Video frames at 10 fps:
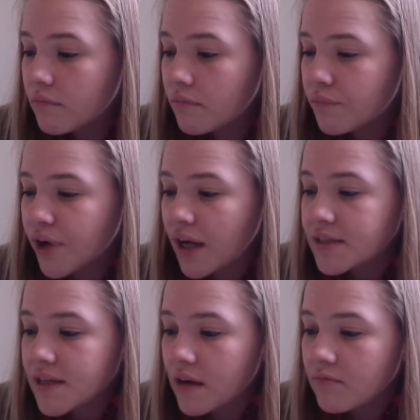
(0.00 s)

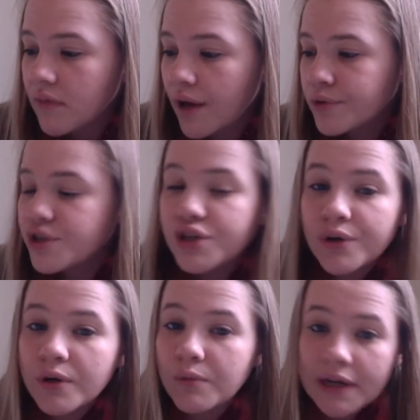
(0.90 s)
But I will just show
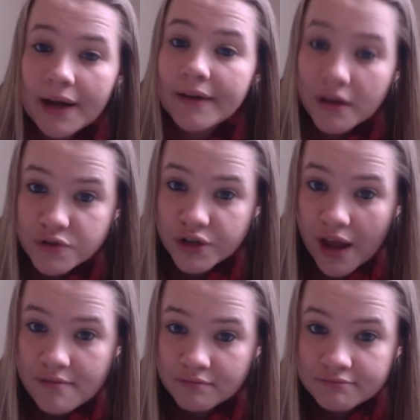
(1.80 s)
you what I got
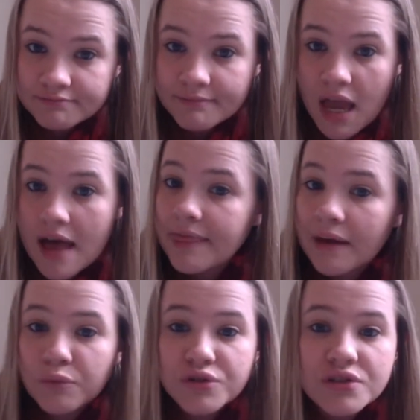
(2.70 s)
yesterday, and
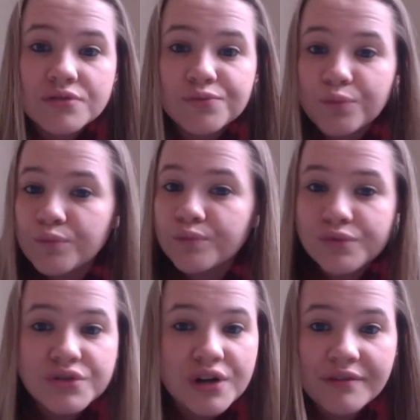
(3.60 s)
then we'll
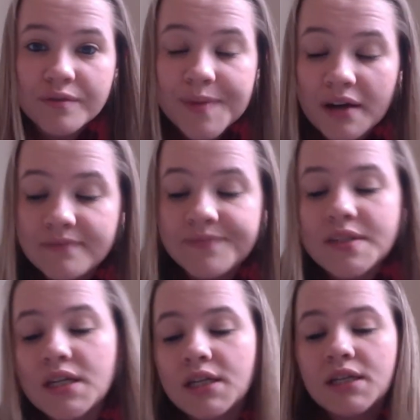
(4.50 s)
start from there.
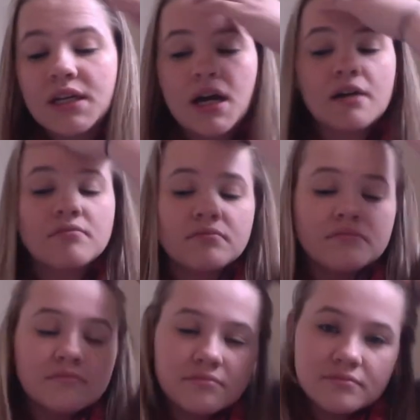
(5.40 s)
And
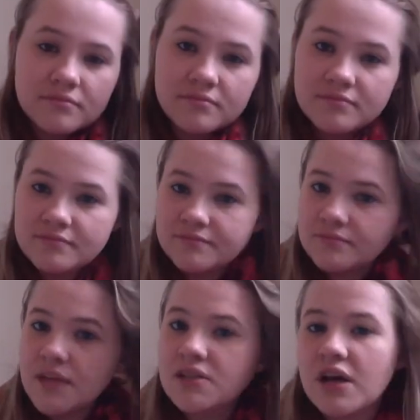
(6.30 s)

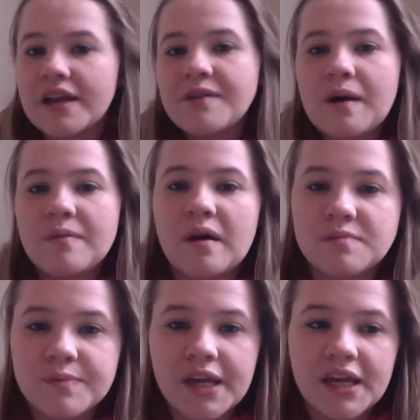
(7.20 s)
talking about
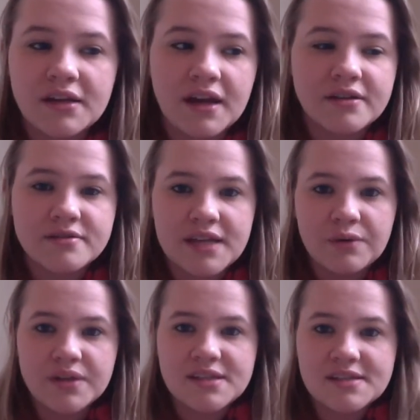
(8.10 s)
Mom's blanket kind of
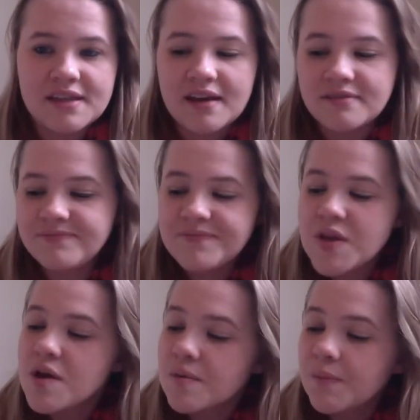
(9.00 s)
segues into that
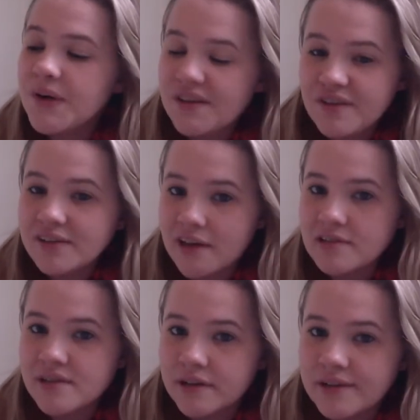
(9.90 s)
pretty
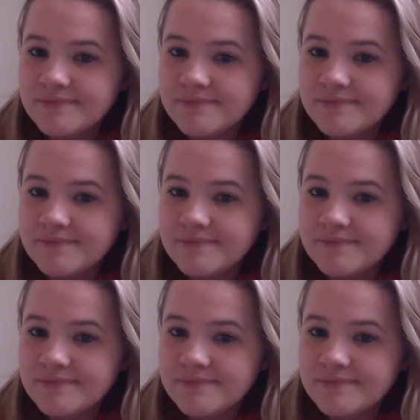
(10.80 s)
fantastically.